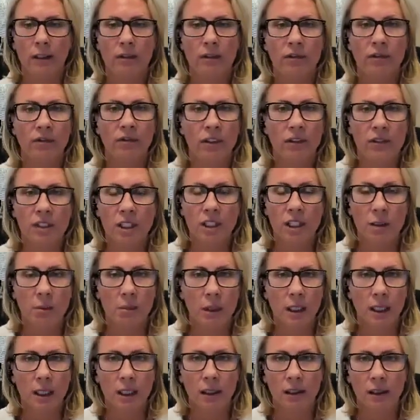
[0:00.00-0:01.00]

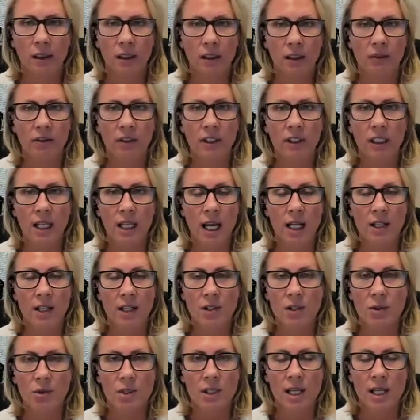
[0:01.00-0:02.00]
15-minute little
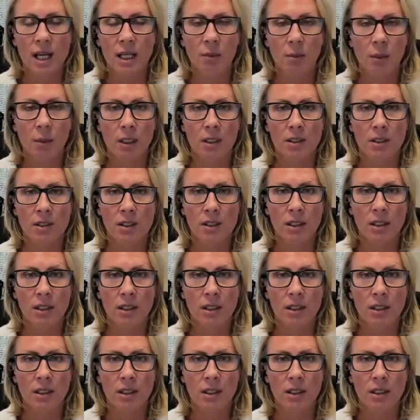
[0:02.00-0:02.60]
vignettes or segments